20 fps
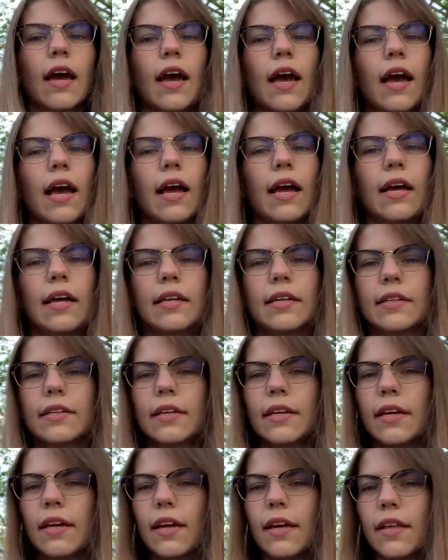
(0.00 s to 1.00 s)

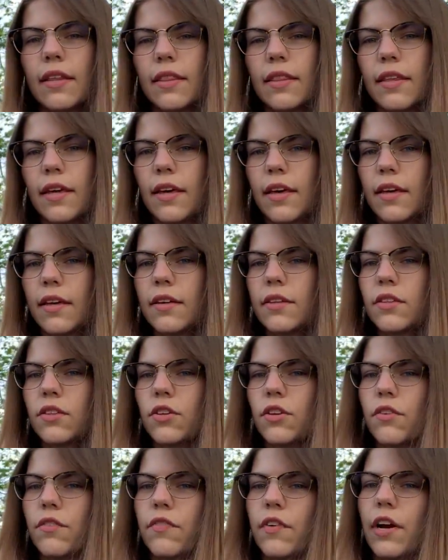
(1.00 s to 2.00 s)
and
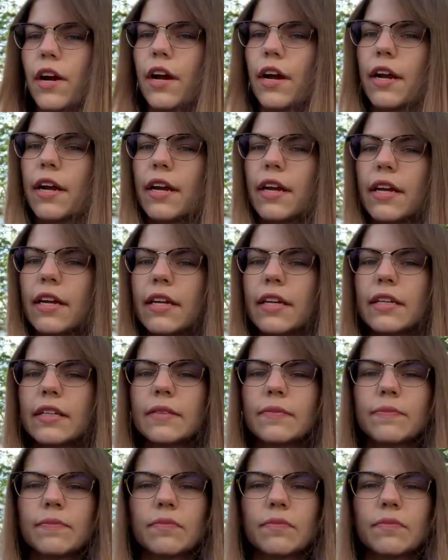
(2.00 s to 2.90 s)
they're very